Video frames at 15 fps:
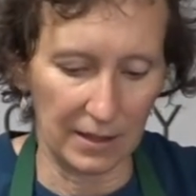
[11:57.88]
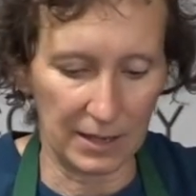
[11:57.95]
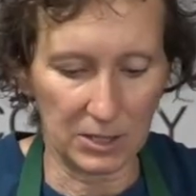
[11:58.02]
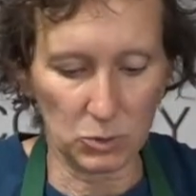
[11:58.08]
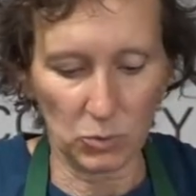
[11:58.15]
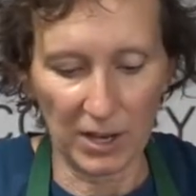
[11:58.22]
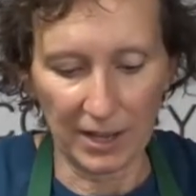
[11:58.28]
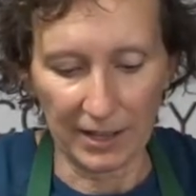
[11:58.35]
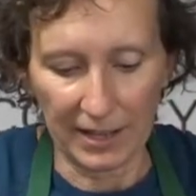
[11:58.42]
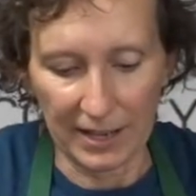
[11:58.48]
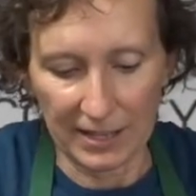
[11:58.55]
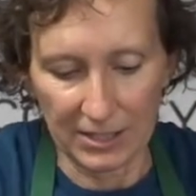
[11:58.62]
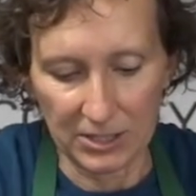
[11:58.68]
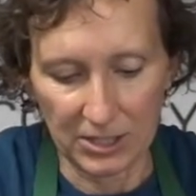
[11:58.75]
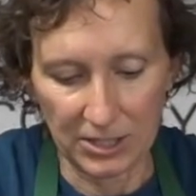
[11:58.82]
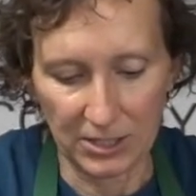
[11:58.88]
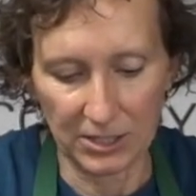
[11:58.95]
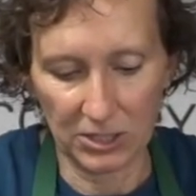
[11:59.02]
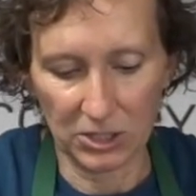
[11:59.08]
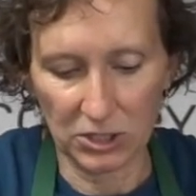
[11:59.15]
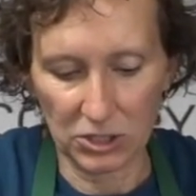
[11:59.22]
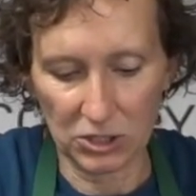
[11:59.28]
as well as
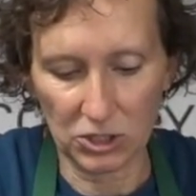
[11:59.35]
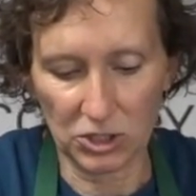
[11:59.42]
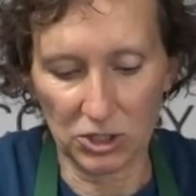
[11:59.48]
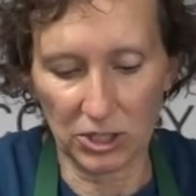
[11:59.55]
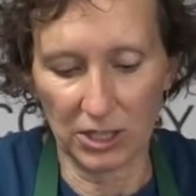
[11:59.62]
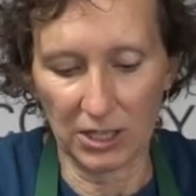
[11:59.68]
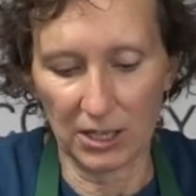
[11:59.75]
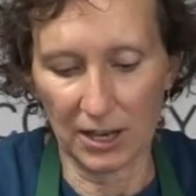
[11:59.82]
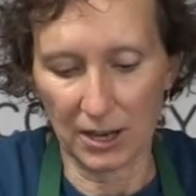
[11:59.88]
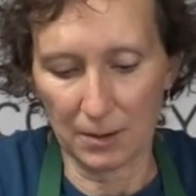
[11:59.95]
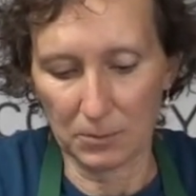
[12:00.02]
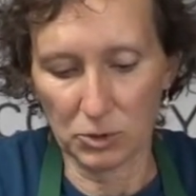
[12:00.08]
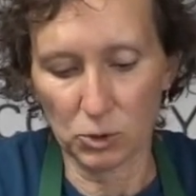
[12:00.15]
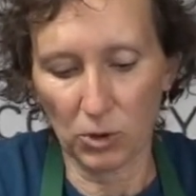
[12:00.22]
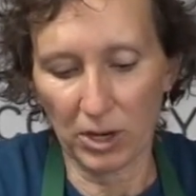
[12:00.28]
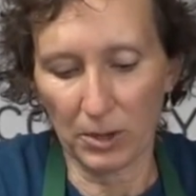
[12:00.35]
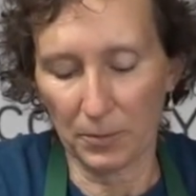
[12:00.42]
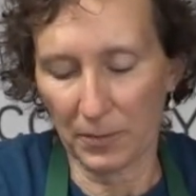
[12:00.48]
just the soil